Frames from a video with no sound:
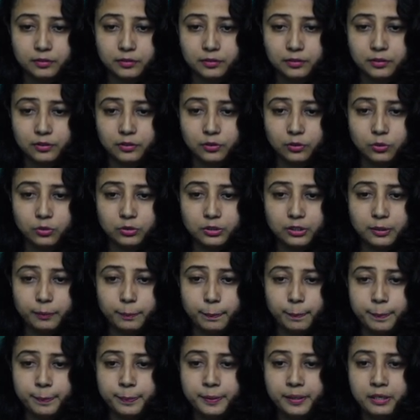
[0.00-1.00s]
Okay,
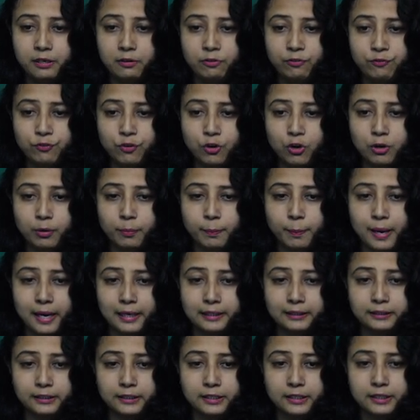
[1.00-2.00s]
B for
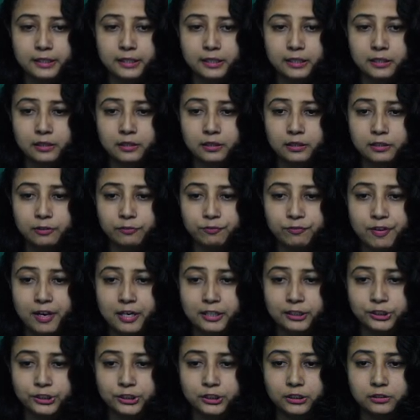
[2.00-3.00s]
bacterial
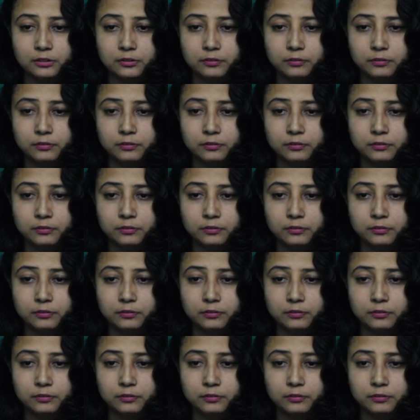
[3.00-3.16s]
infection.